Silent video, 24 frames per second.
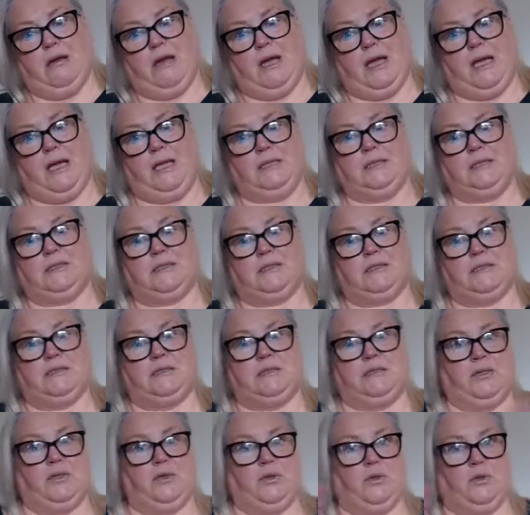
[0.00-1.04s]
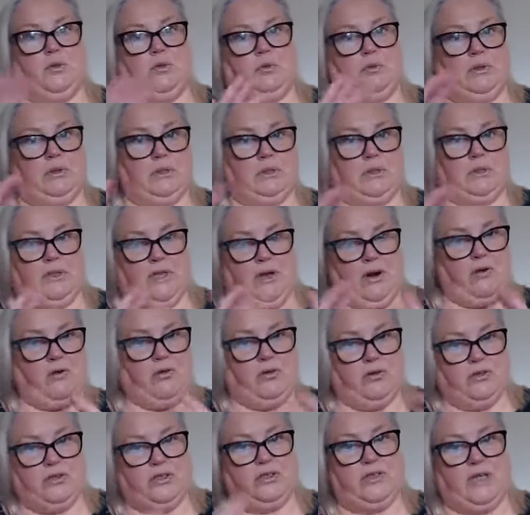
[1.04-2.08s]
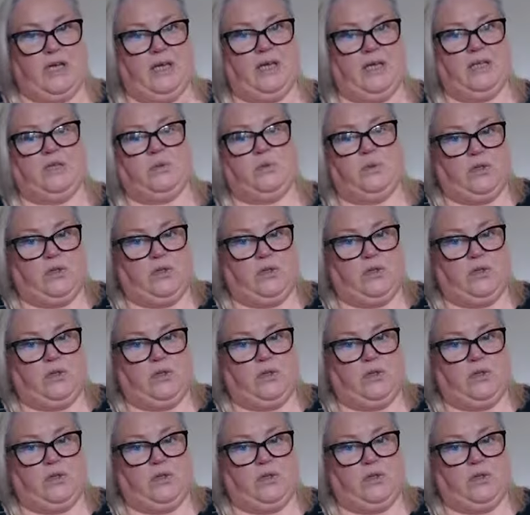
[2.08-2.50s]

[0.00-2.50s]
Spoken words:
And there are other things.